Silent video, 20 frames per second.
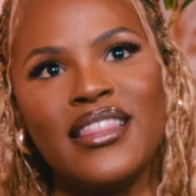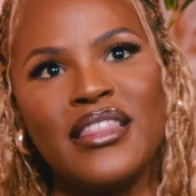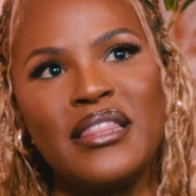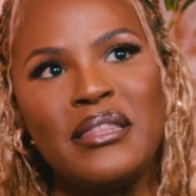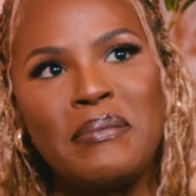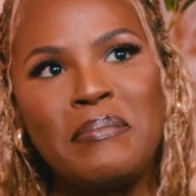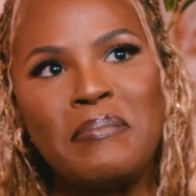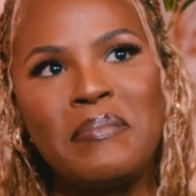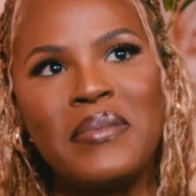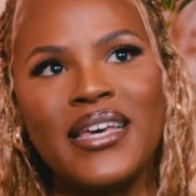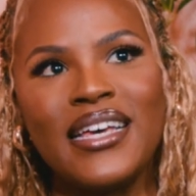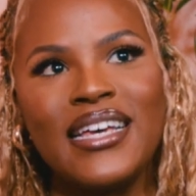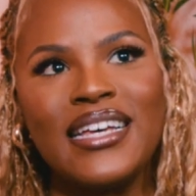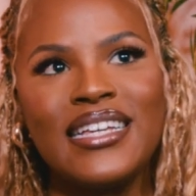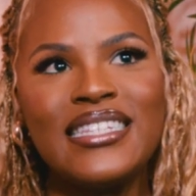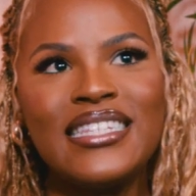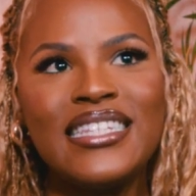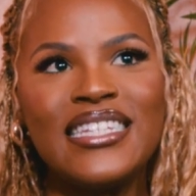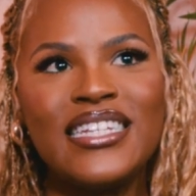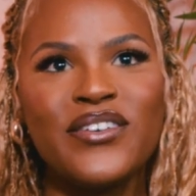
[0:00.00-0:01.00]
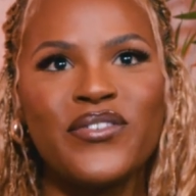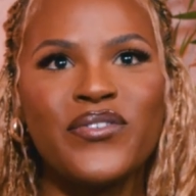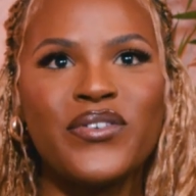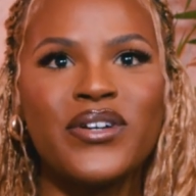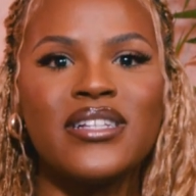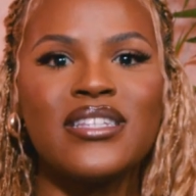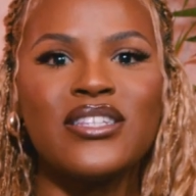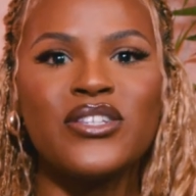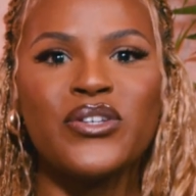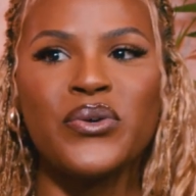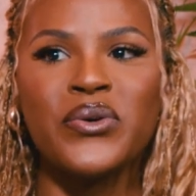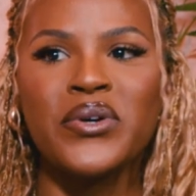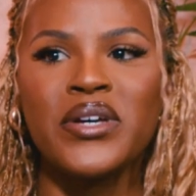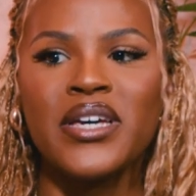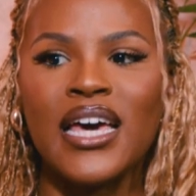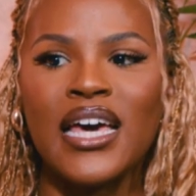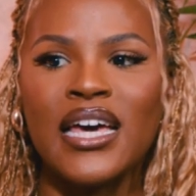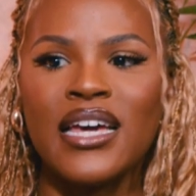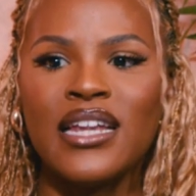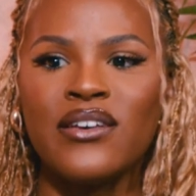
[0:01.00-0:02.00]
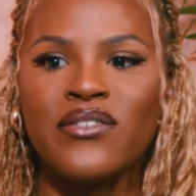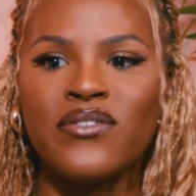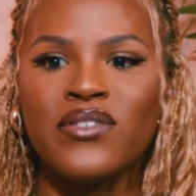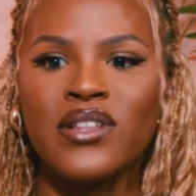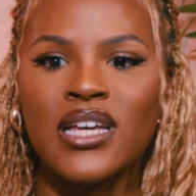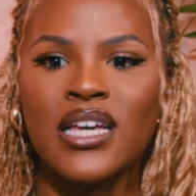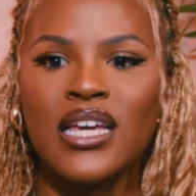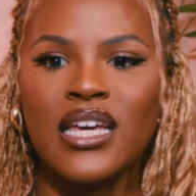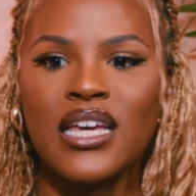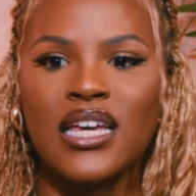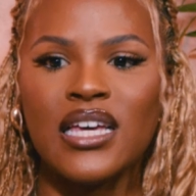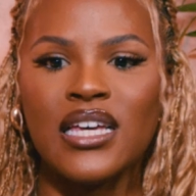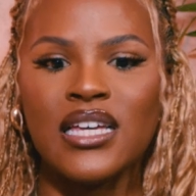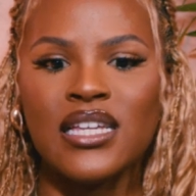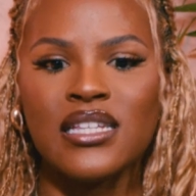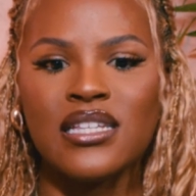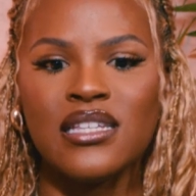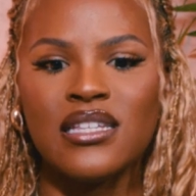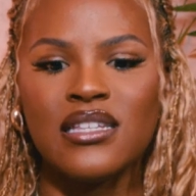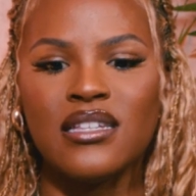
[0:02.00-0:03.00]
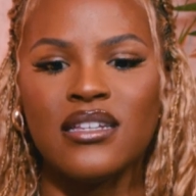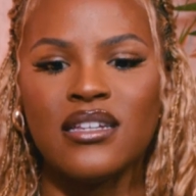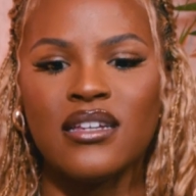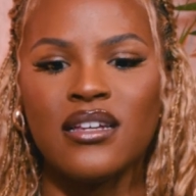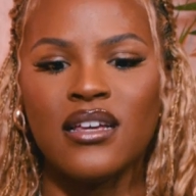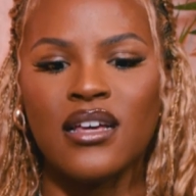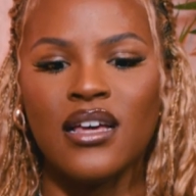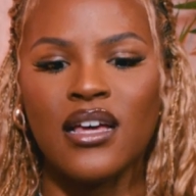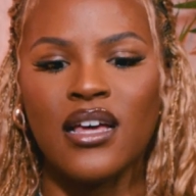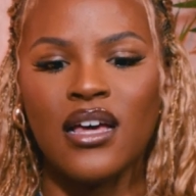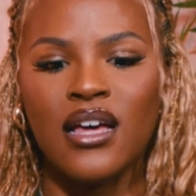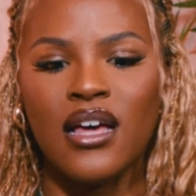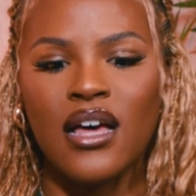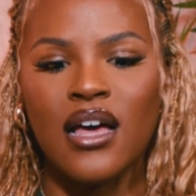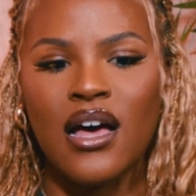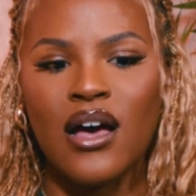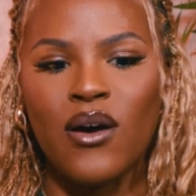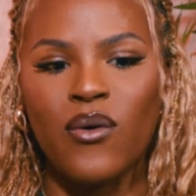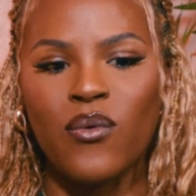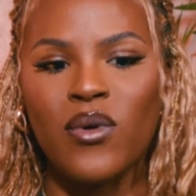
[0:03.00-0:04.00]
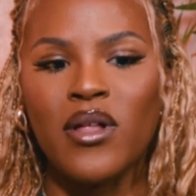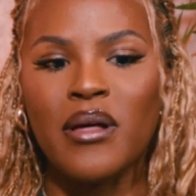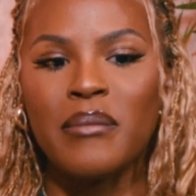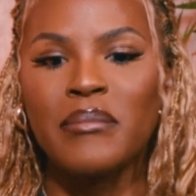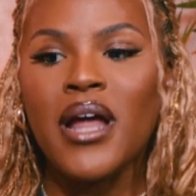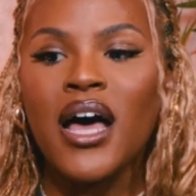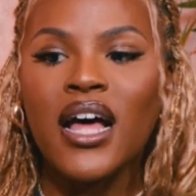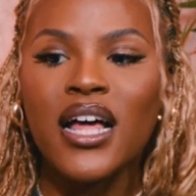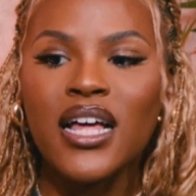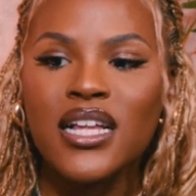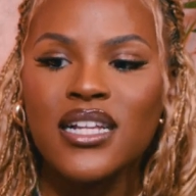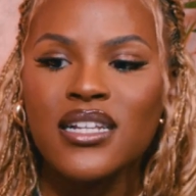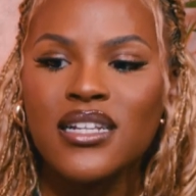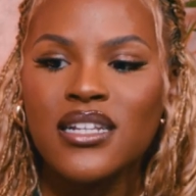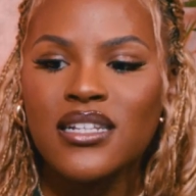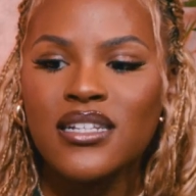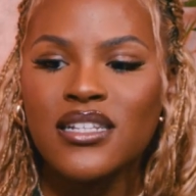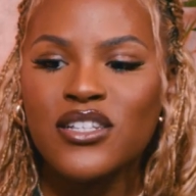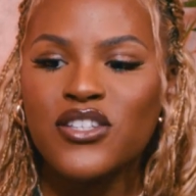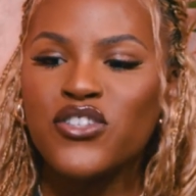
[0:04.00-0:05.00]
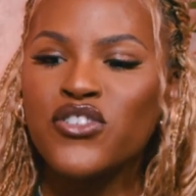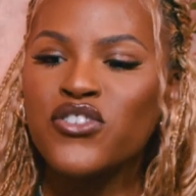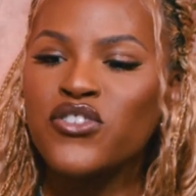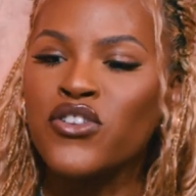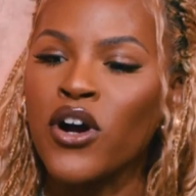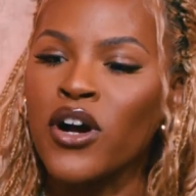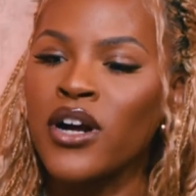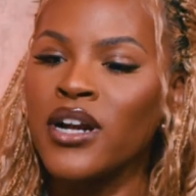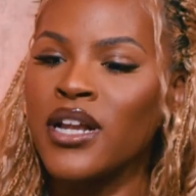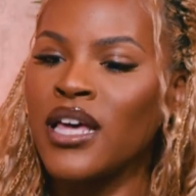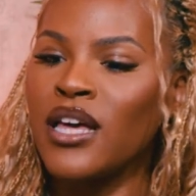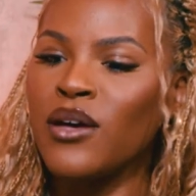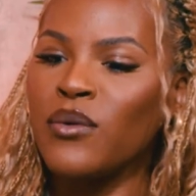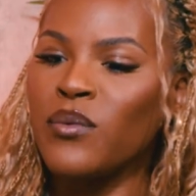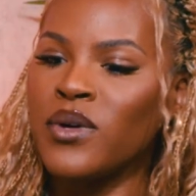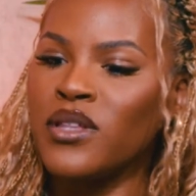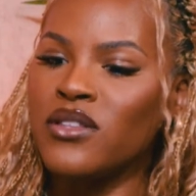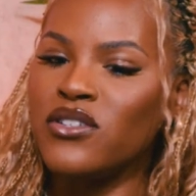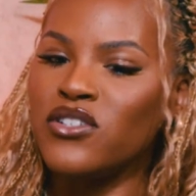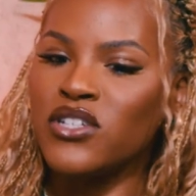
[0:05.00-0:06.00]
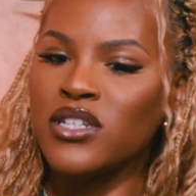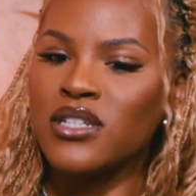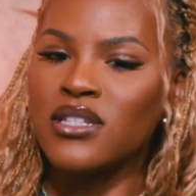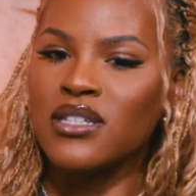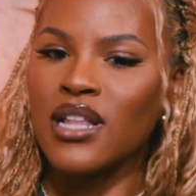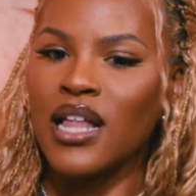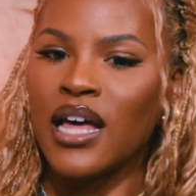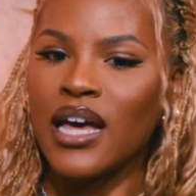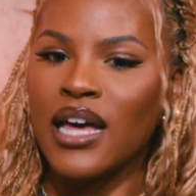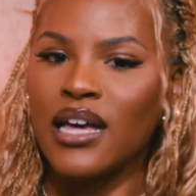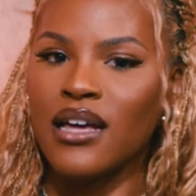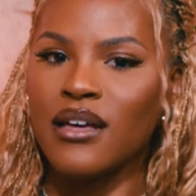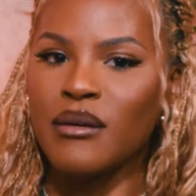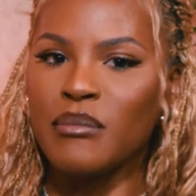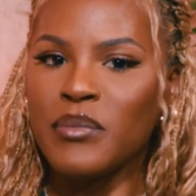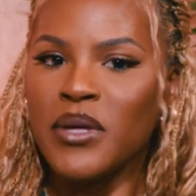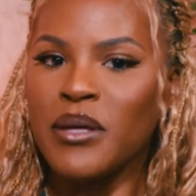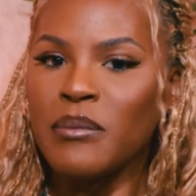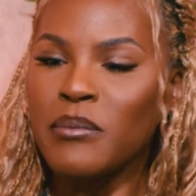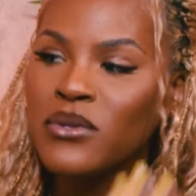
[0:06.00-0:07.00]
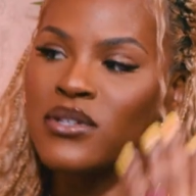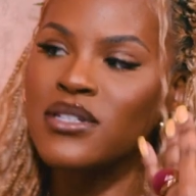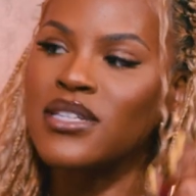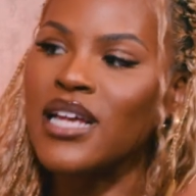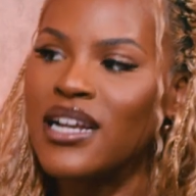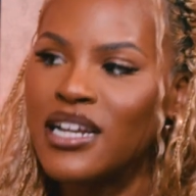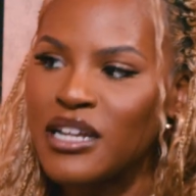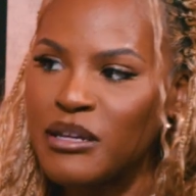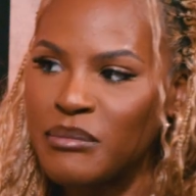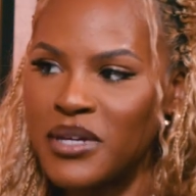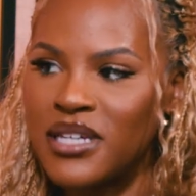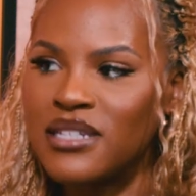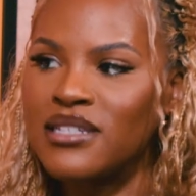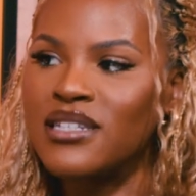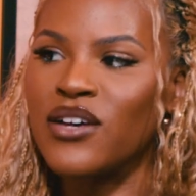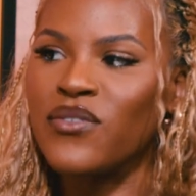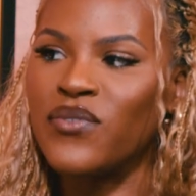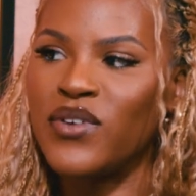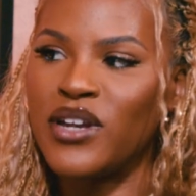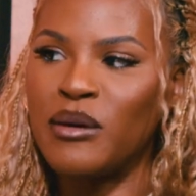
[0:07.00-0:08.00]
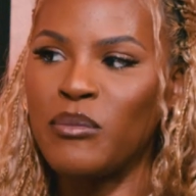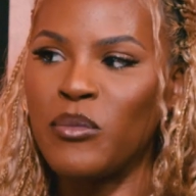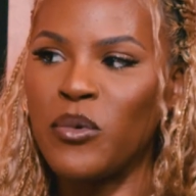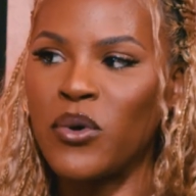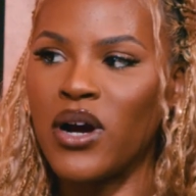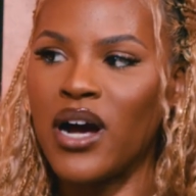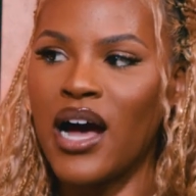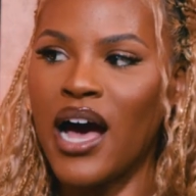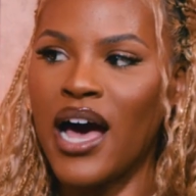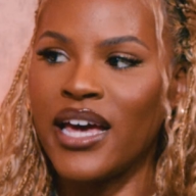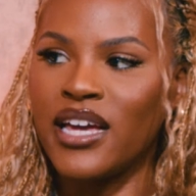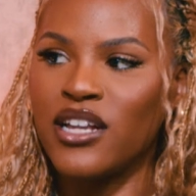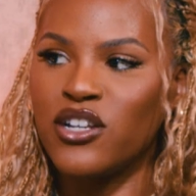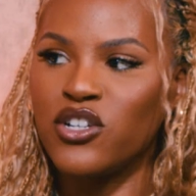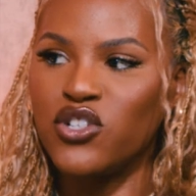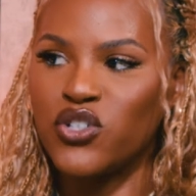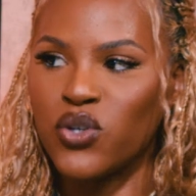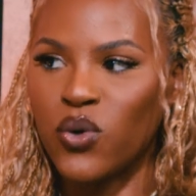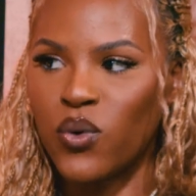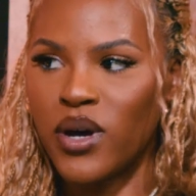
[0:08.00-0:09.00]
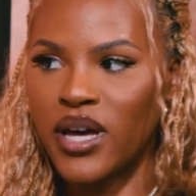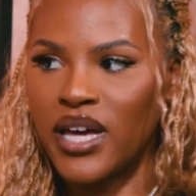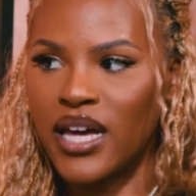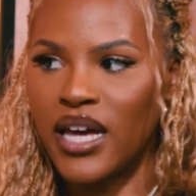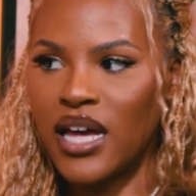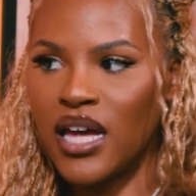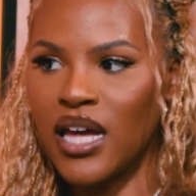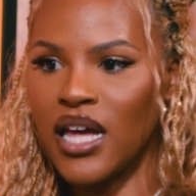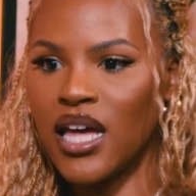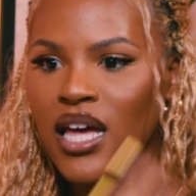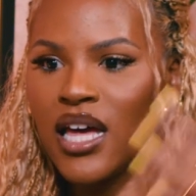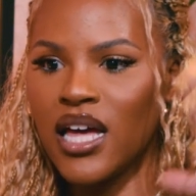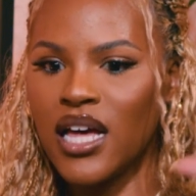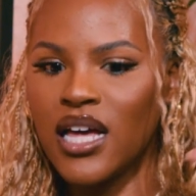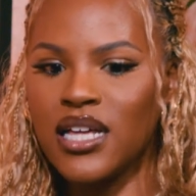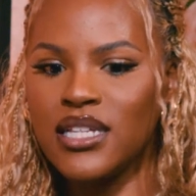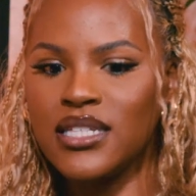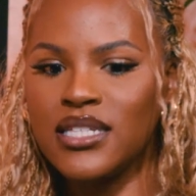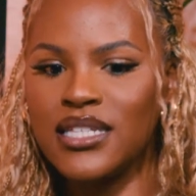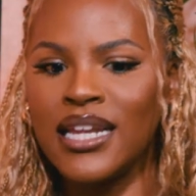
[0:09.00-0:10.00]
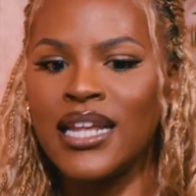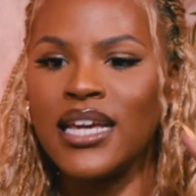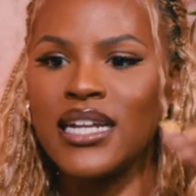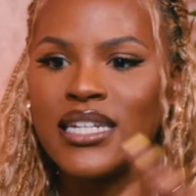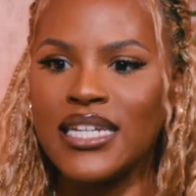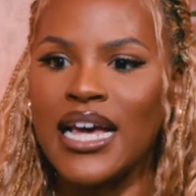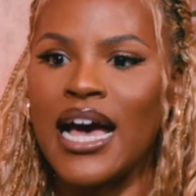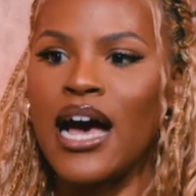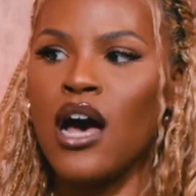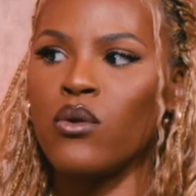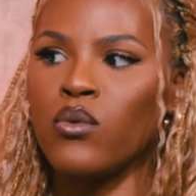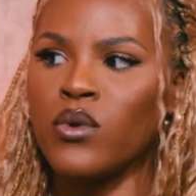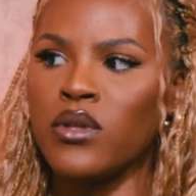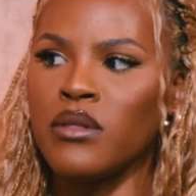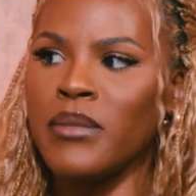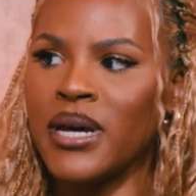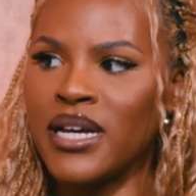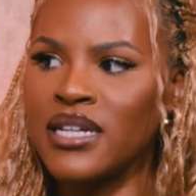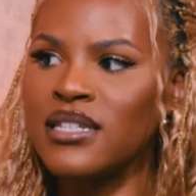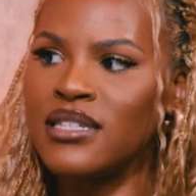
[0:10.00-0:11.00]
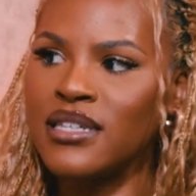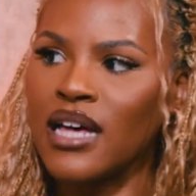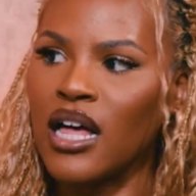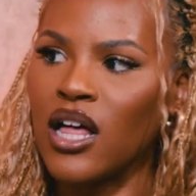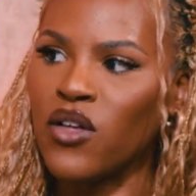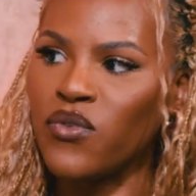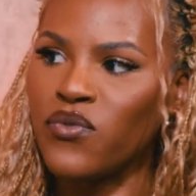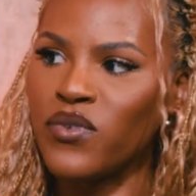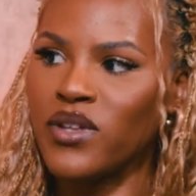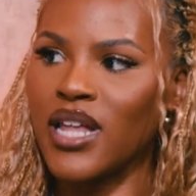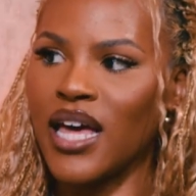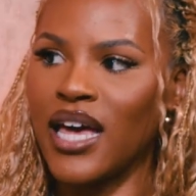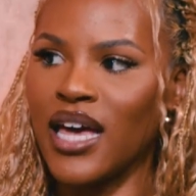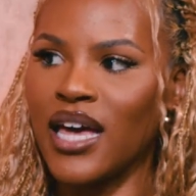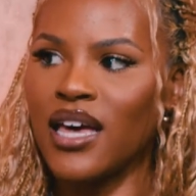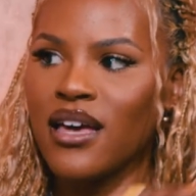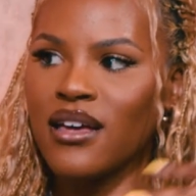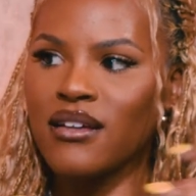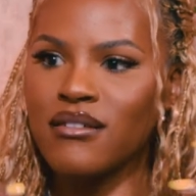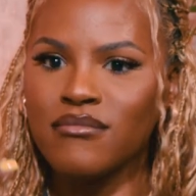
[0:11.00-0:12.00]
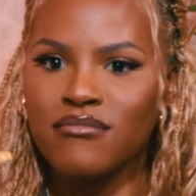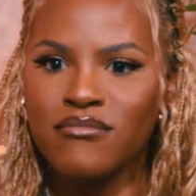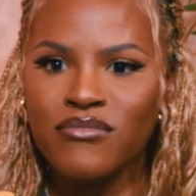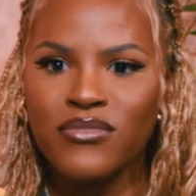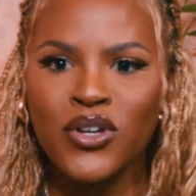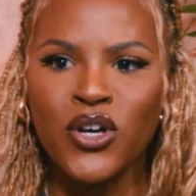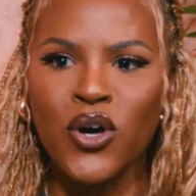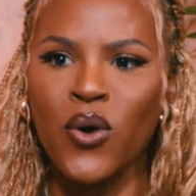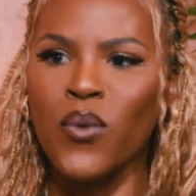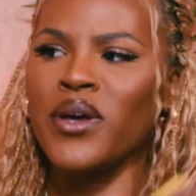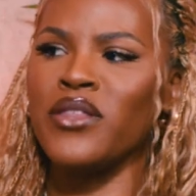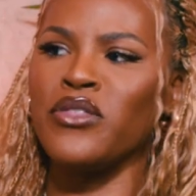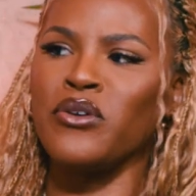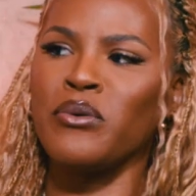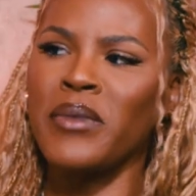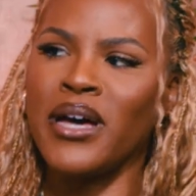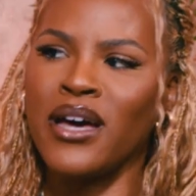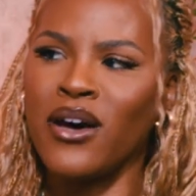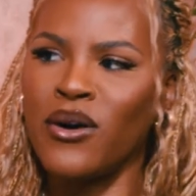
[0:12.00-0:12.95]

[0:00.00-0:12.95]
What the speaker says: The biggest difference creatively is, well, I'm not starting with just like people sending me stuff anymore. I enjoy sitting down with myself and like going through my